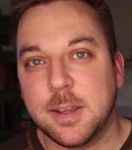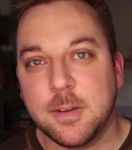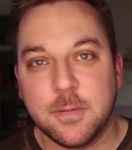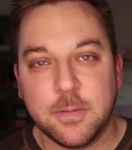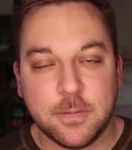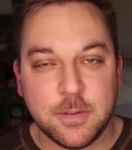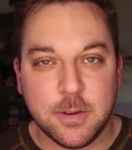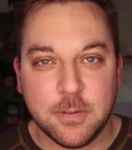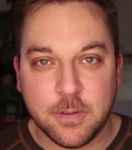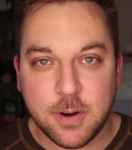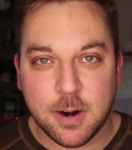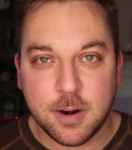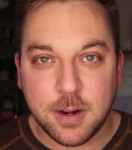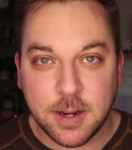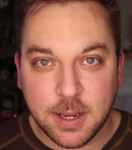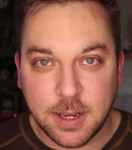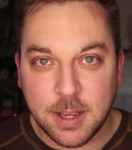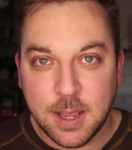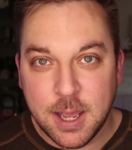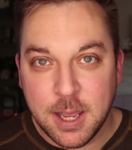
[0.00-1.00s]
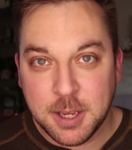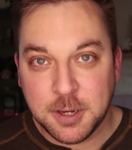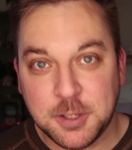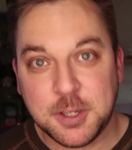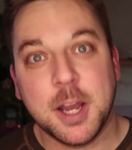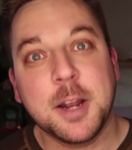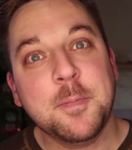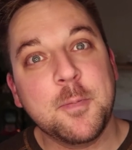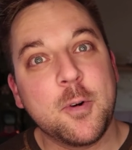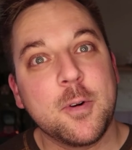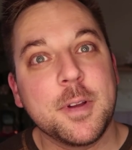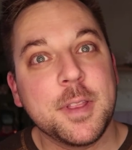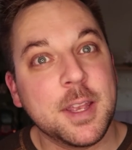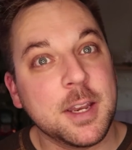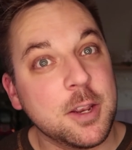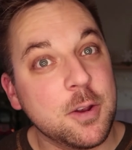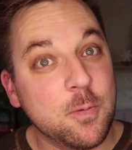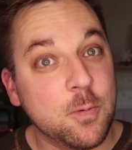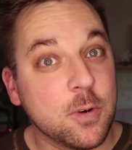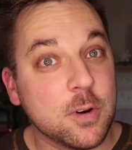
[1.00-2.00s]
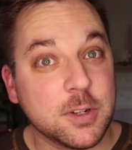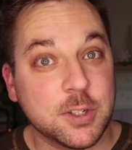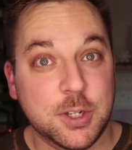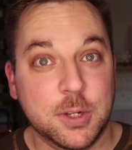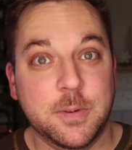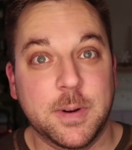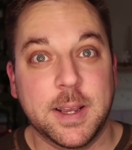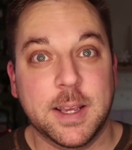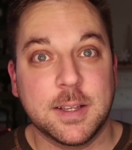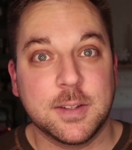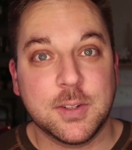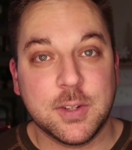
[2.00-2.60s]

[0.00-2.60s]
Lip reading: You've already done more than you were doing.